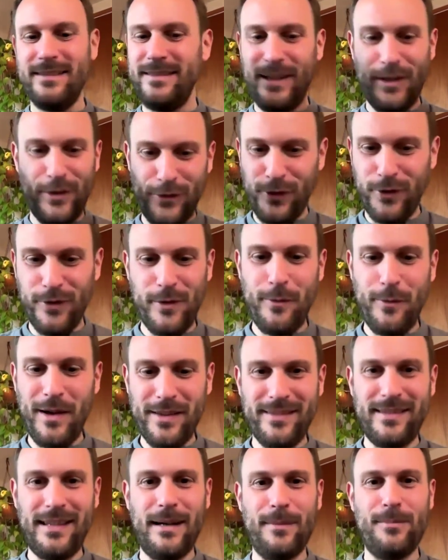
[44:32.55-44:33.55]
there is only
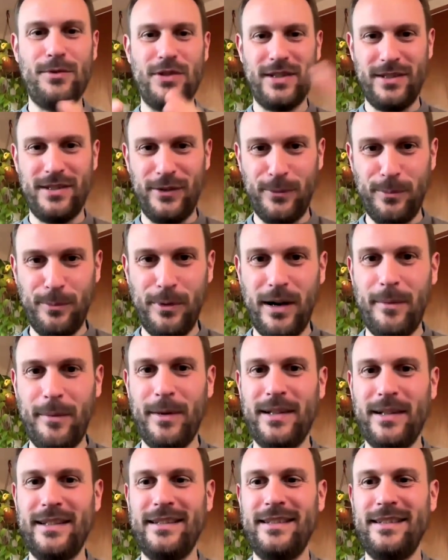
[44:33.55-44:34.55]
one subject, is
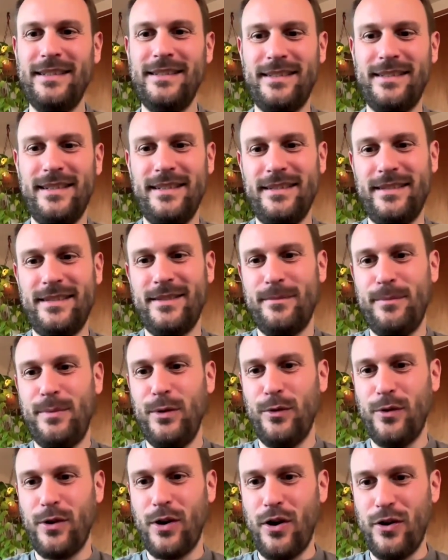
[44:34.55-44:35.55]
Brahman. It is this
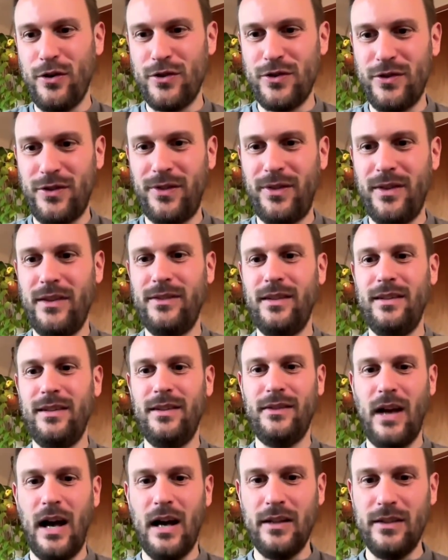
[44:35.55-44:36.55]
pure consciousness
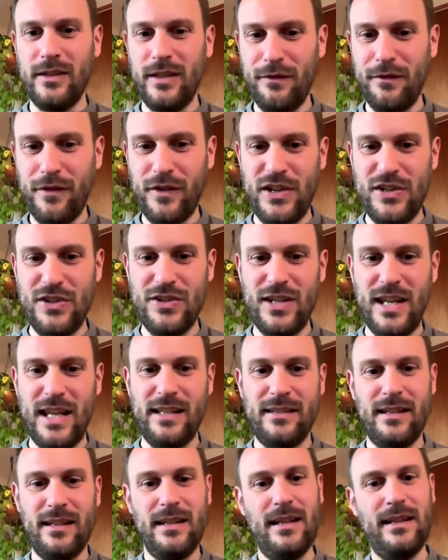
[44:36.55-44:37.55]
that is
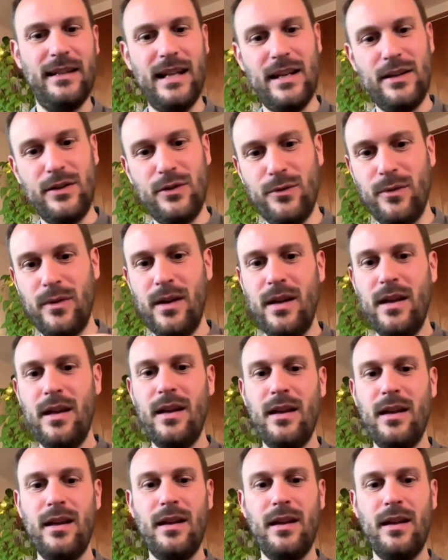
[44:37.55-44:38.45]
undifferentiated, and then